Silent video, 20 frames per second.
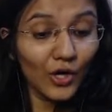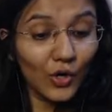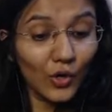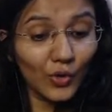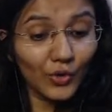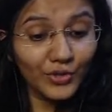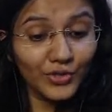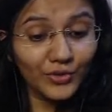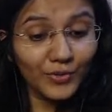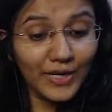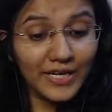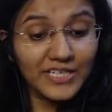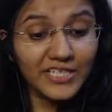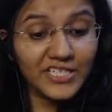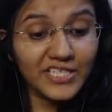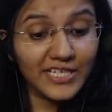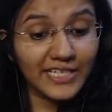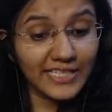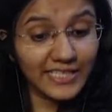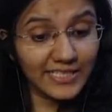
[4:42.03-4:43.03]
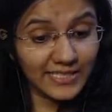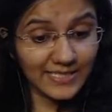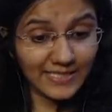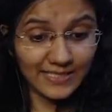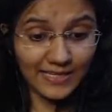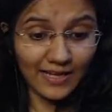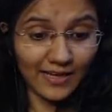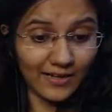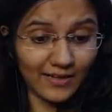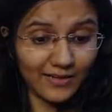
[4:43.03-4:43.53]
Oh, you are
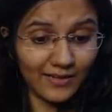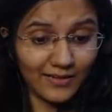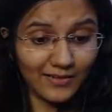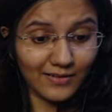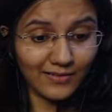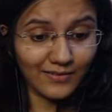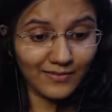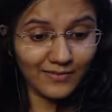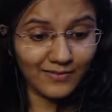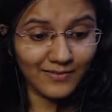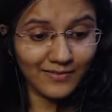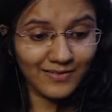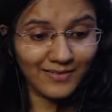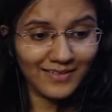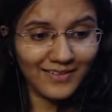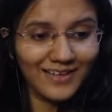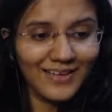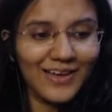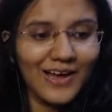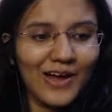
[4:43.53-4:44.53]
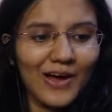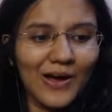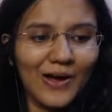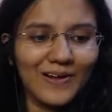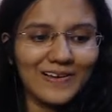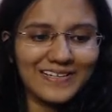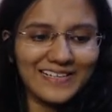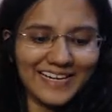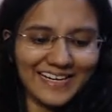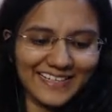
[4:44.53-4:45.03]
Shaista.
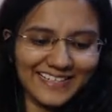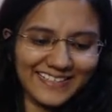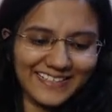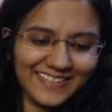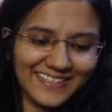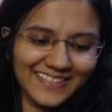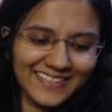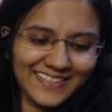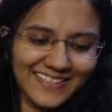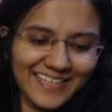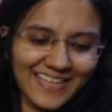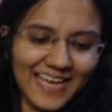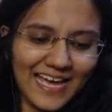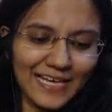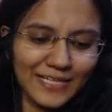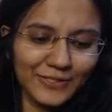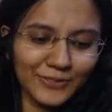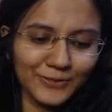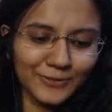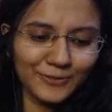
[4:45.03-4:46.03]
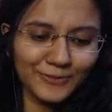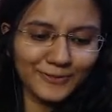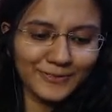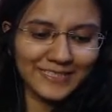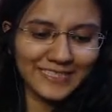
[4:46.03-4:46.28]
Alright, hello.